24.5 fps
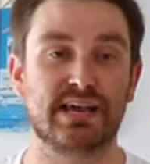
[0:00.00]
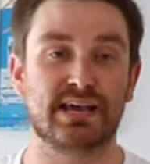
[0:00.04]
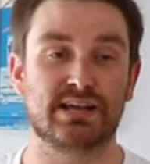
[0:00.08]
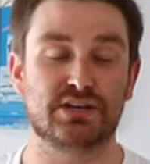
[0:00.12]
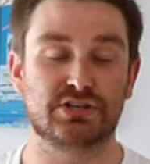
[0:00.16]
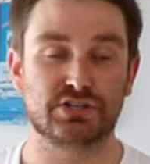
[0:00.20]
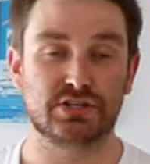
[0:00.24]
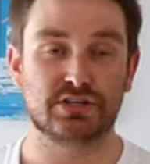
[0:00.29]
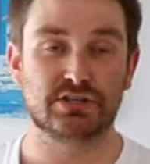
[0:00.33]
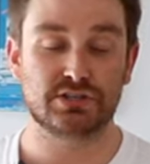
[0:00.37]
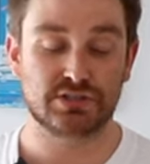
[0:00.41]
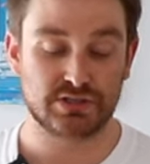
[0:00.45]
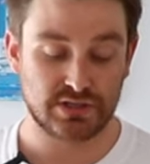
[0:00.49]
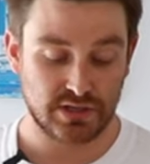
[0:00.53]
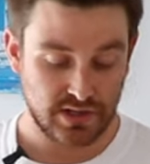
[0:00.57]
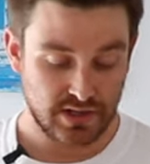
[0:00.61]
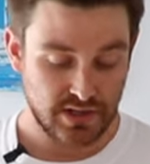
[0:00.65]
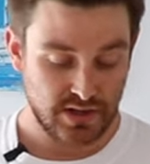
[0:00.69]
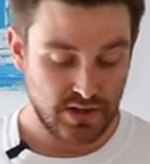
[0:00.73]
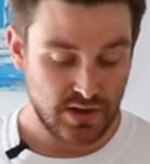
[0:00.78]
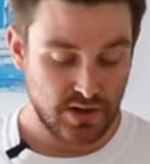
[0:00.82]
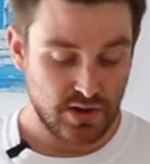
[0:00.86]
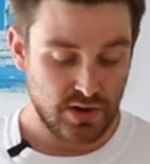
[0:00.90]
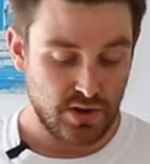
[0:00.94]
edges.
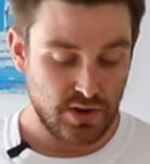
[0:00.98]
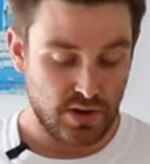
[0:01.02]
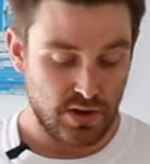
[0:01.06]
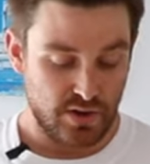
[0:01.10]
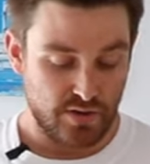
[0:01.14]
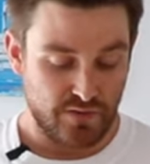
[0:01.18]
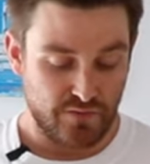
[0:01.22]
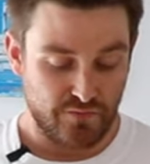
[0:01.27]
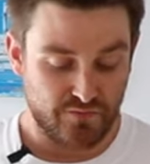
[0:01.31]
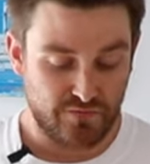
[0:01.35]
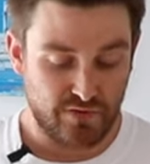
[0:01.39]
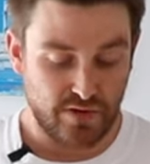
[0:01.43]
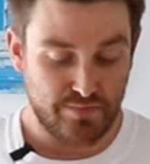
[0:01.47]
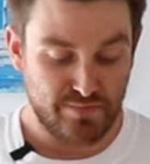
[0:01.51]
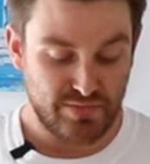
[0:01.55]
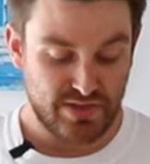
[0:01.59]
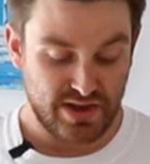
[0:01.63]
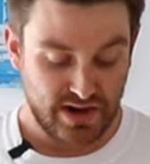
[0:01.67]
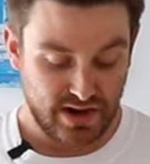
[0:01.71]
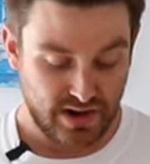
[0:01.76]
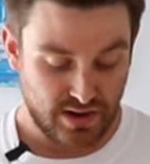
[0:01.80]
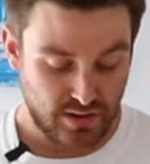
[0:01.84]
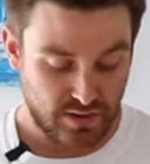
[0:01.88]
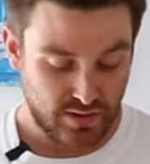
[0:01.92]
From
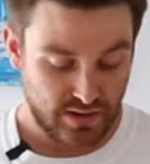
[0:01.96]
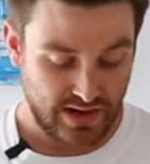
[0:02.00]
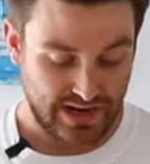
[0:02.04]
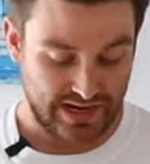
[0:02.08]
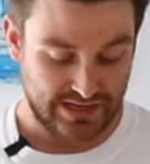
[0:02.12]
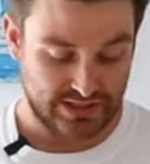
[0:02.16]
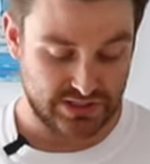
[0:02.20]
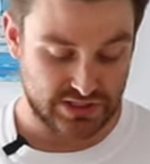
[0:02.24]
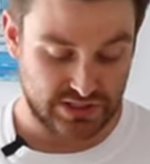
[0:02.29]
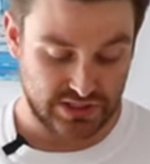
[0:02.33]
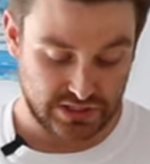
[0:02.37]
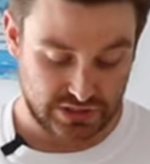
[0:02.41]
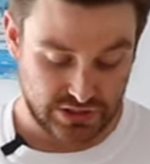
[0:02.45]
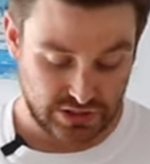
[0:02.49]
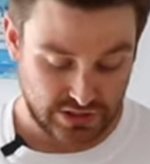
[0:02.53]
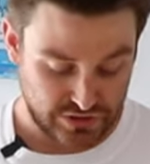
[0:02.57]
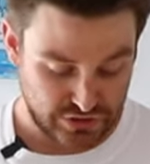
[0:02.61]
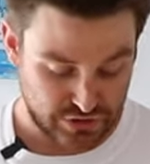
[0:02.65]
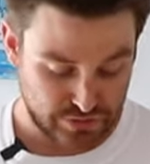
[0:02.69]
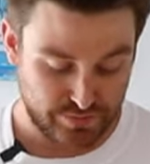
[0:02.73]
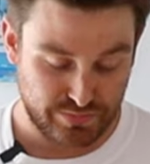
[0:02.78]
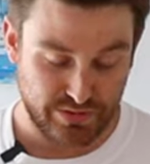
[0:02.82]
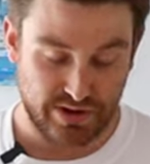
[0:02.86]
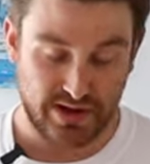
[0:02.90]
there, at
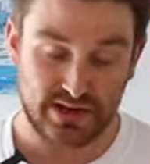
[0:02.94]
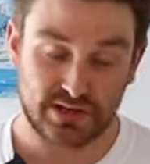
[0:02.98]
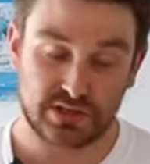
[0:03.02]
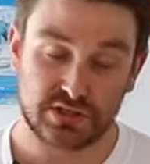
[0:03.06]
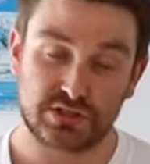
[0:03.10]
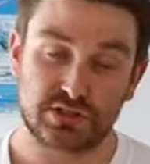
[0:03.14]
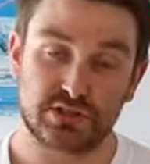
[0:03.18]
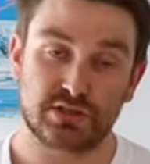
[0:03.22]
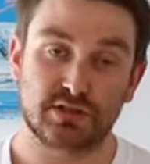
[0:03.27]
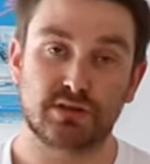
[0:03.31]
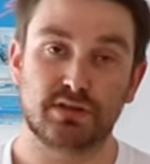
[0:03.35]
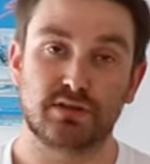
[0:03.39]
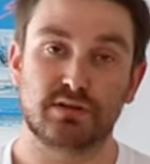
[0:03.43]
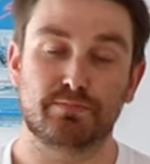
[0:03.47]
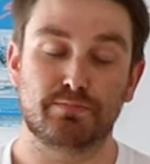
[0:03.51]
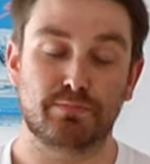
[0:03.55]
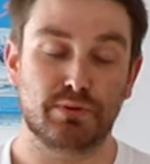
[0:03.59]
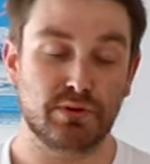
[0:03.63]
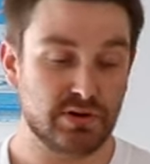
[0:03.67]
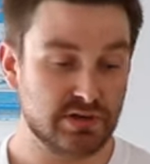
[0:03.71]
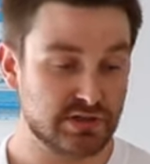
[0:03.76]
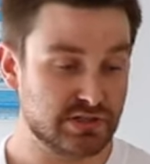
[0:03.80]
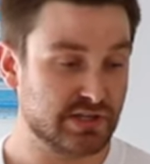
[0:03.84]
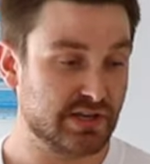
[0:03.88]
600 bucks,
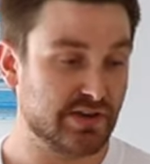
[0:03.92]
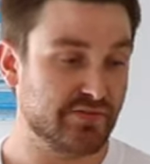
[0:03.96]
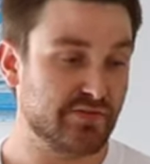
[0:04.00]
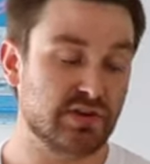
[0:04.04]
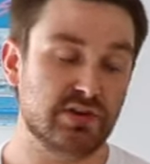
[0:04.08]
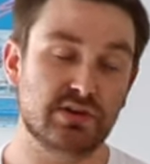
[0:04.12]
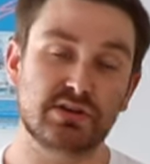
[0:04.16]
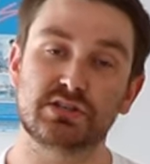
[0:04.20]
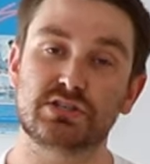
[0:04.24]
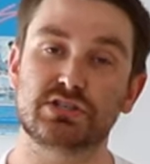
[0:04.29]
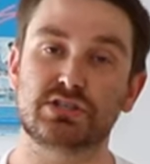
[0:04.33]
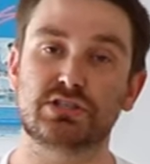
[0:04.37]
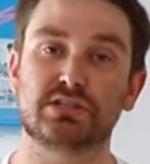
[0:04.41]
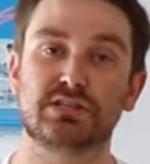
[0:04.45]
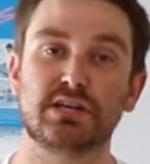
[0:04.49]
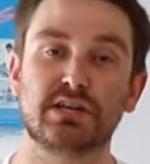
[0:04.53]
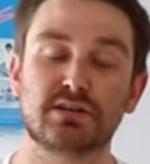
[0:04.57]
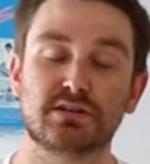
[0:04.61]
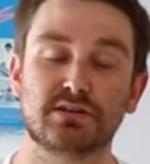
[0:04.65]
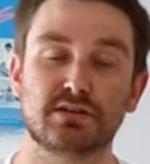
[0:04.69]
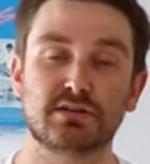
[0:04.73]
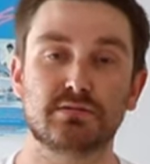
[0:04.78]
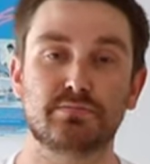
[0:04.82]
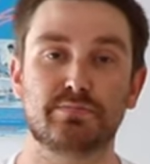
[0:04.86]
Burton's giving you a
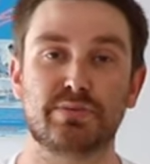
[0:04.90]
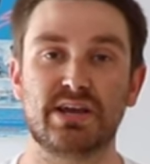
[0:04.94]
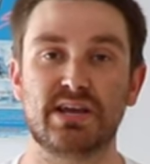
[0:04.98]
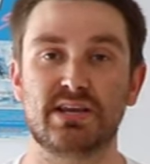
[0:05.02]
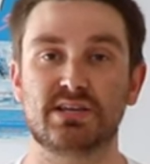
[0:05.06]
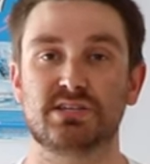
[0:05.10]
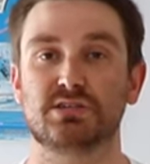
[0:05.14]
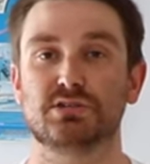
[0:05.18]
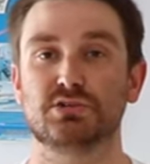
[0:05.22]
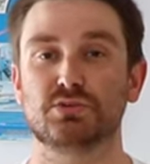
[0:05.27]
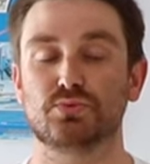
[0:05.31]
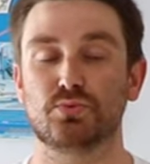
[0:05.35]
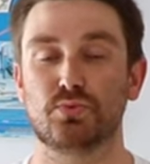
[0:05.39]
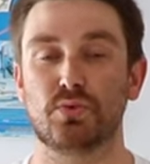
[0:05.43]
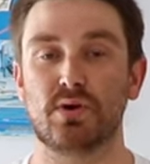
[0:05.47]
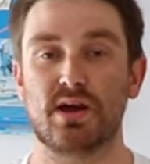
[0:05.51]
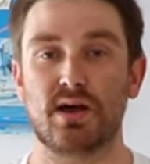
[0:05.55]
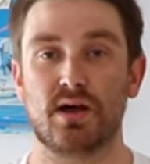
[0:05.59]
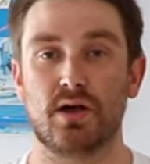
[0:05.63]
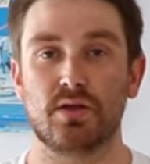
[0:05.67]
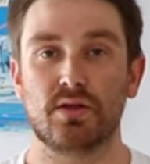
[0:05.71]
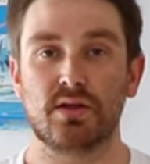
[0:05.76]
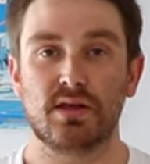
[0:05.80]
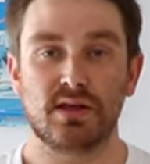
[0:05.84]
stintered base as
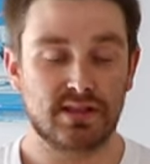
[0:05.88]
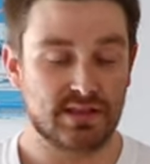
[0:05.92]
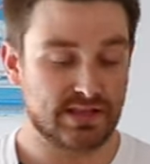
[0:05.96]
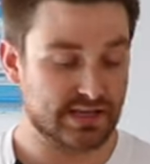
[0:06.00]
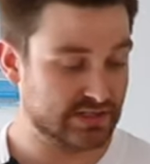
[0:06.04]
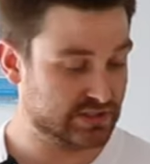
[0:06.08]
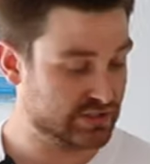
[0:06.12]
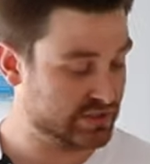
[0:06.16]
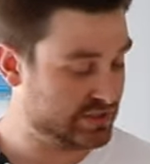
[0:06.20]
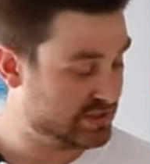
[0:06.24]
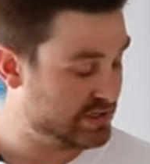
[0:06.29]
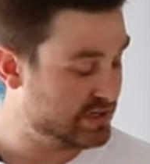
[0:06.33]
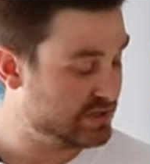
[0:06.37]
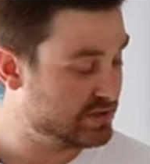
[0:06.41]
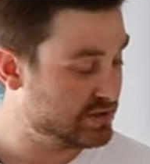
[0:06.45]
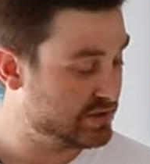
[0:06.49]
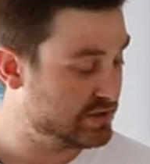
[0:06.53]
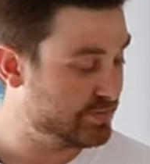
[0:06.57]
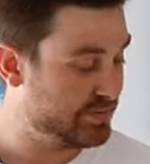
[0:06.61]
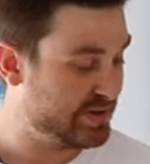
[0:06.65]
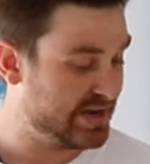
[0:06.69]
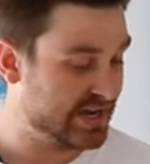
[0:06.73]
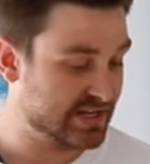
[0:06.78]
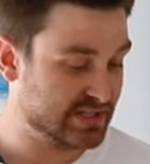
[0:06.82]
well. That
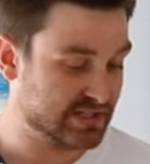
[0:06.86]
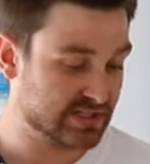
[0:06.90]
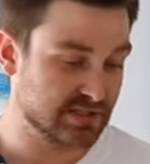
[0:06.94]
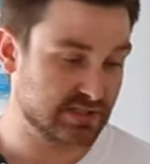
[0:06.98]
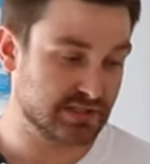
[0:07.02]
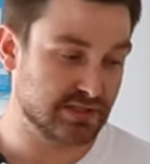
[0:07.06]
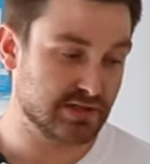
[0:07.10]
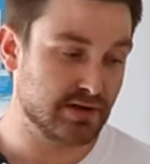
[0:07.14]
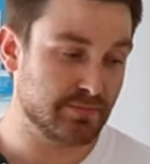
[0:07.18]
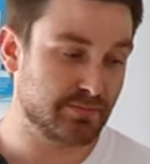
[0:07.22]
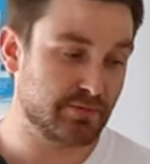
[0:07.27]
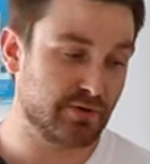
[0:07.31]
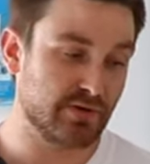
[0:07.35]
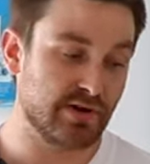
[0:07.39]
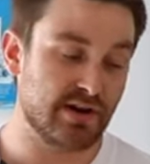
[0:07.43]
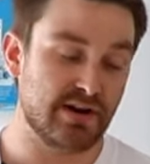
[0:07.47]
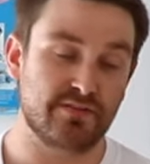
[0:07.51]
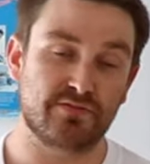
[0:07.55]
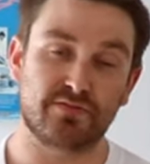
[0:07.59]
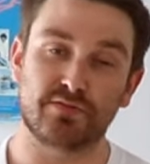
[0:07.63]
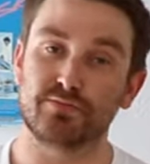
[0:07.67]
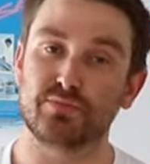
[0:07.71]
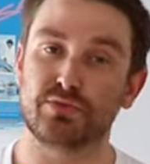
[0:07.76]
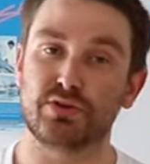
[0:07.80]
stintered base is an
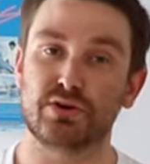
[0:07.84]
upgrade from